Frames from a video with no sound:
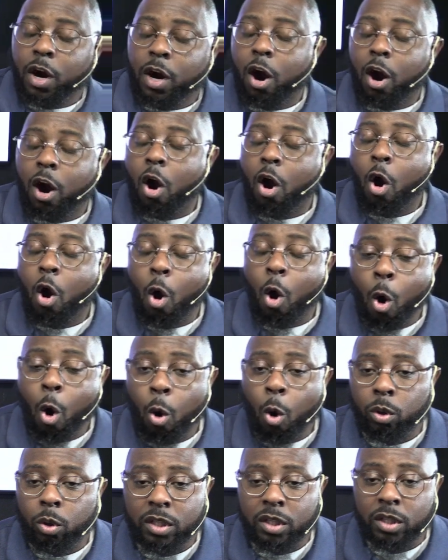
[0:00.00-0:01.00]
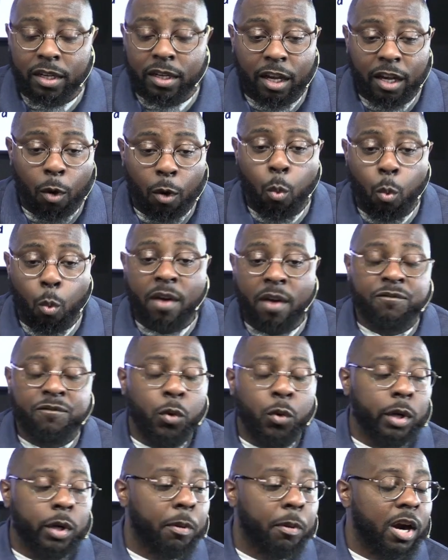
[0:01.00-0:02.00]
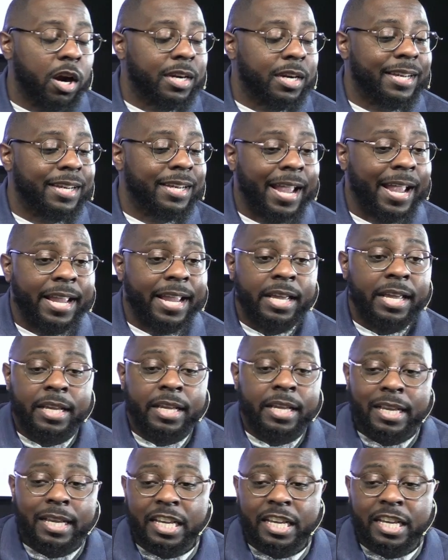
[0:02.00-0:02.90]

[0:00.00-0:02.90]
For a whole look, a one fourth part of the day